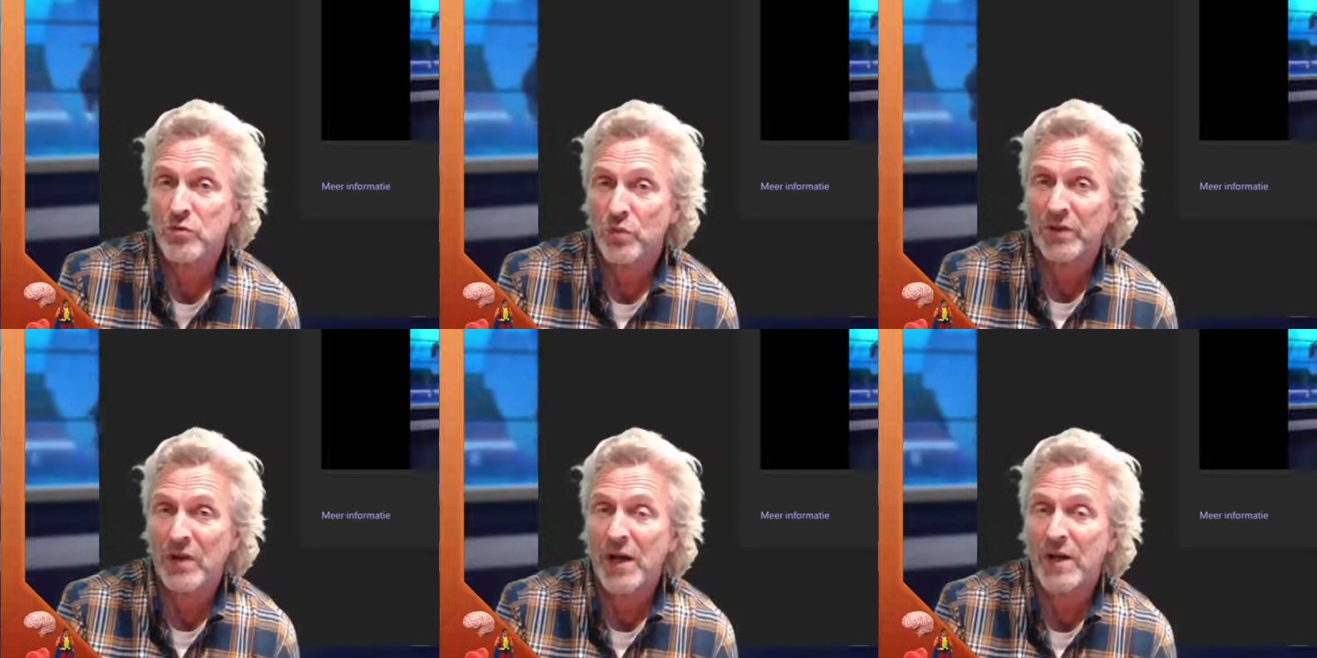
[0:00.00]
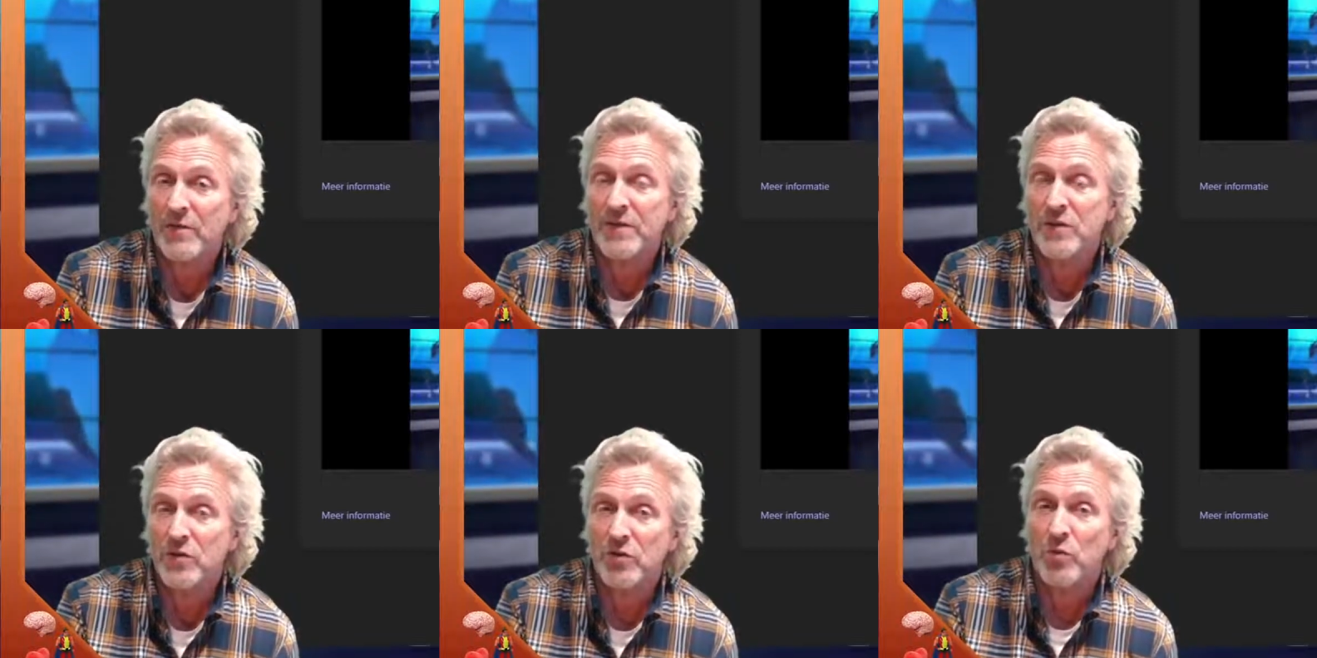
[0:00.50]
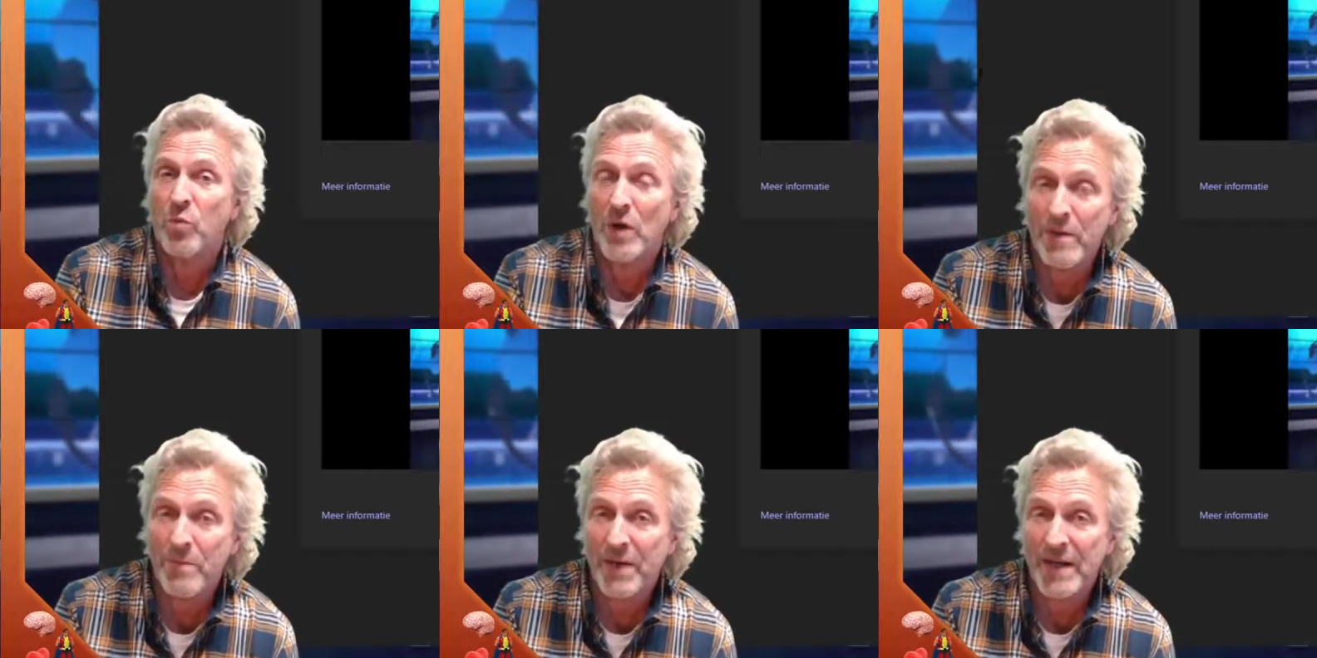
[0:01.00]
what kind of video you want
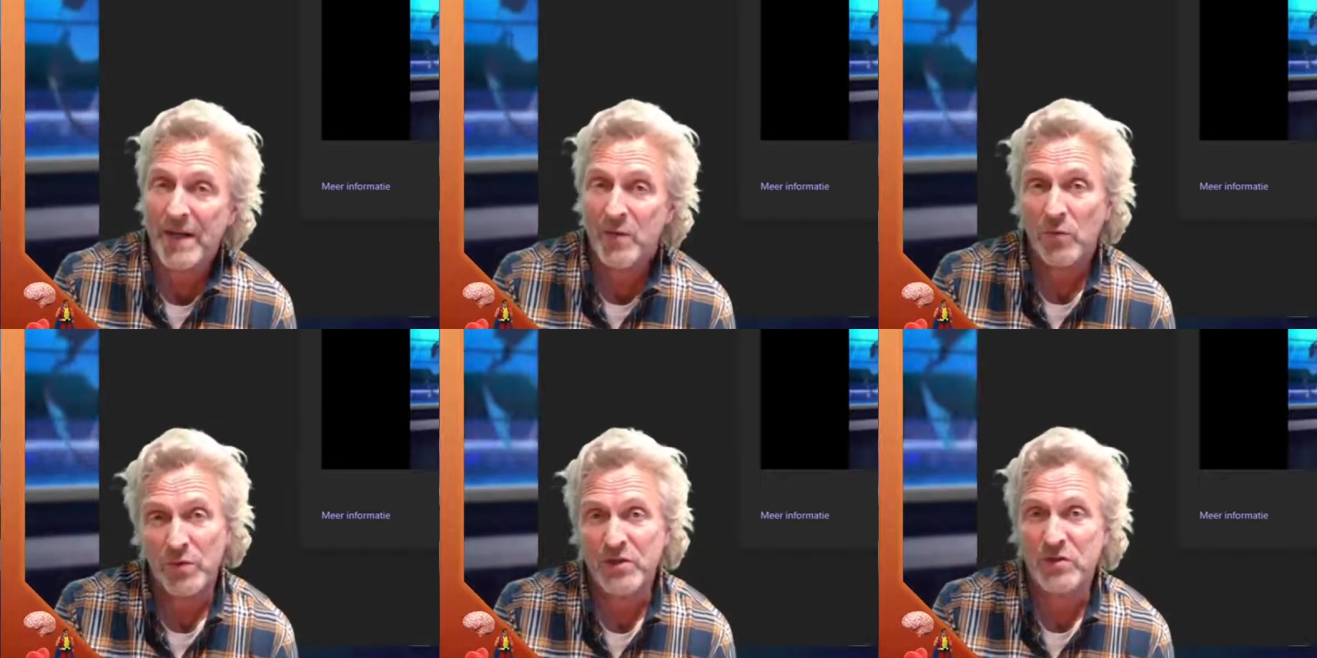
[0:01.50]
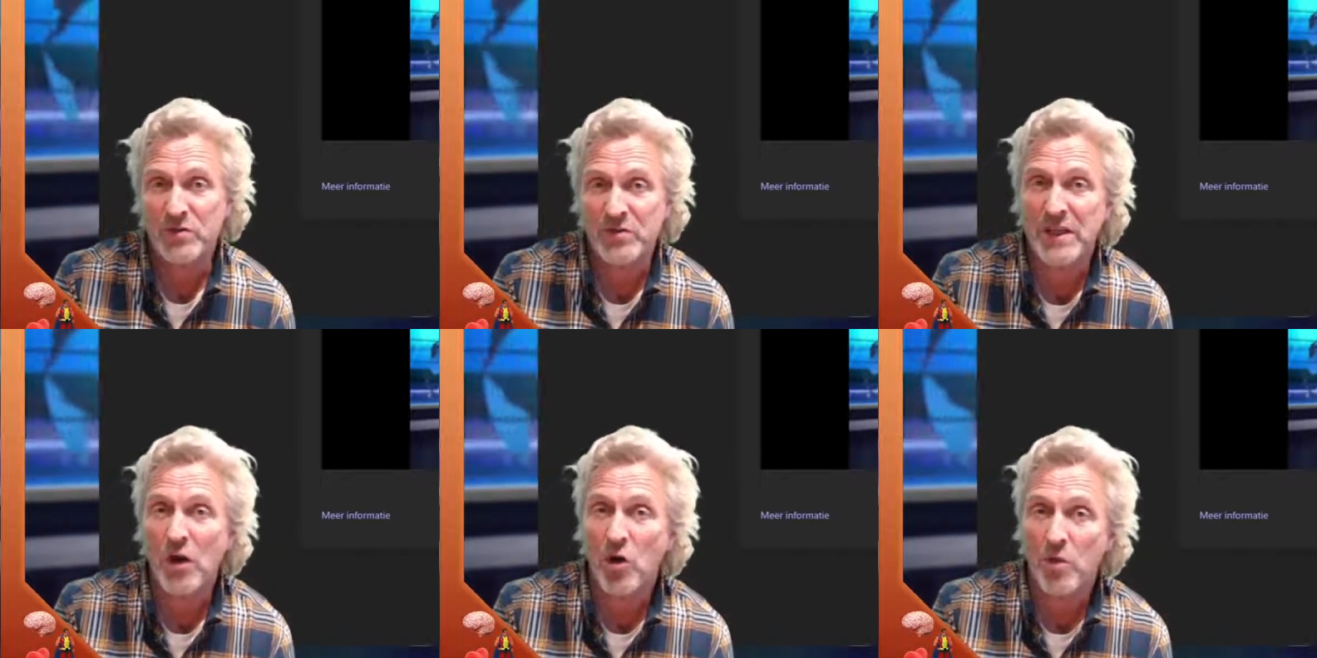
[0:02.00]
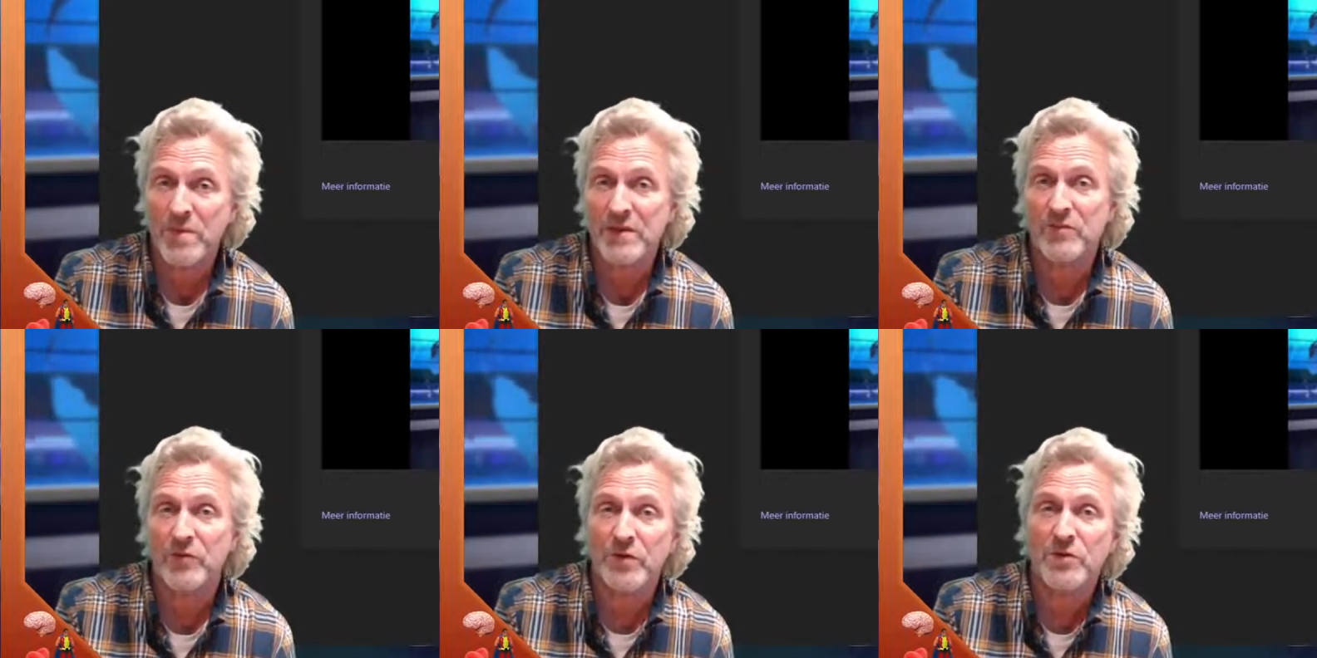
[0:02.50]
to pick. We choose the OBS
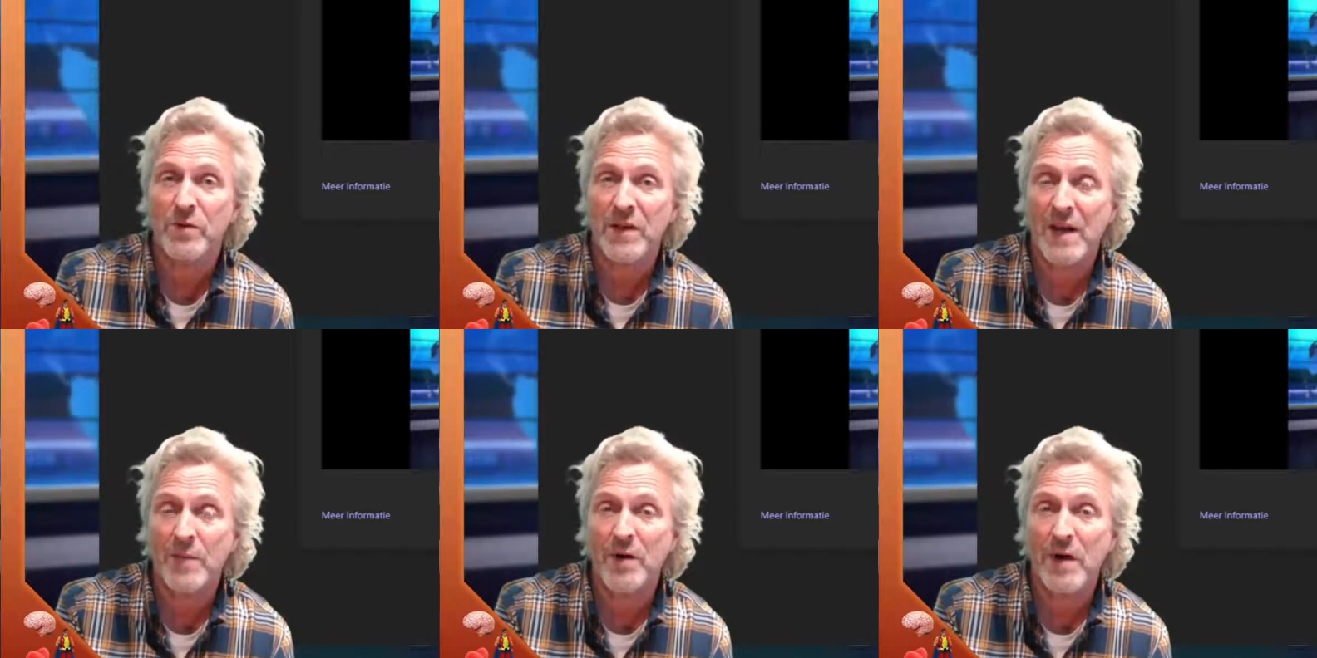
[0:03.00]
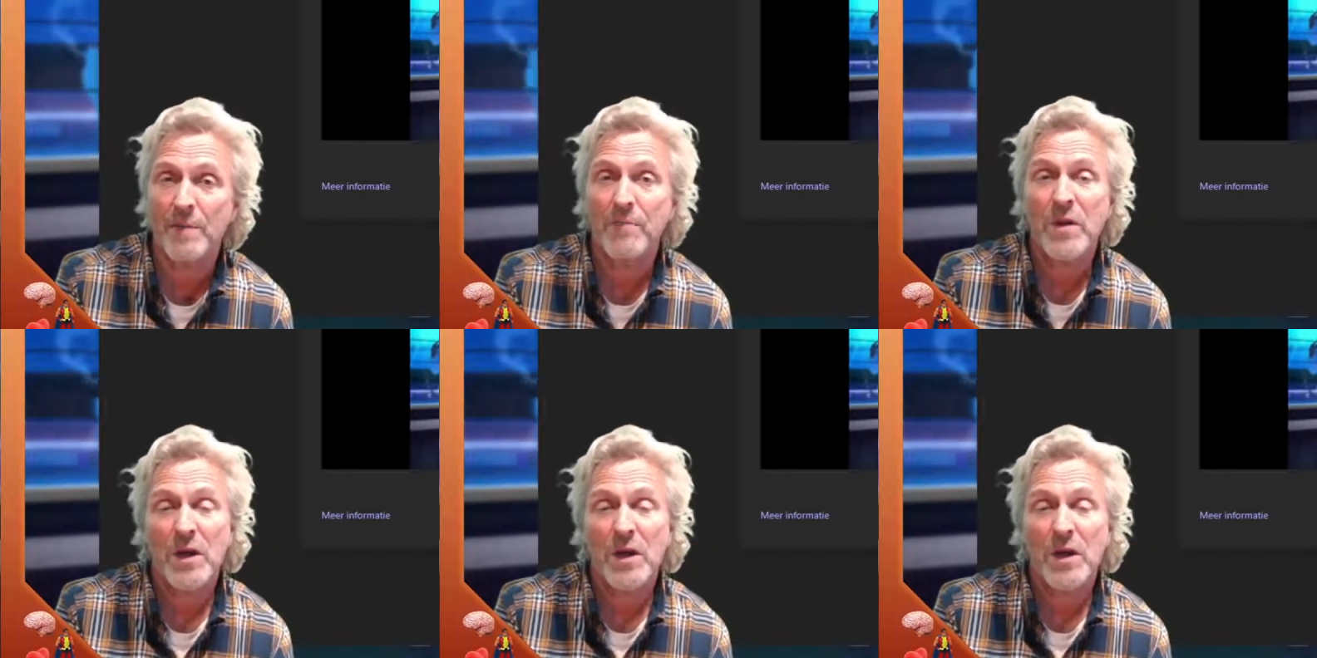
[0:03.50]
virtual camera.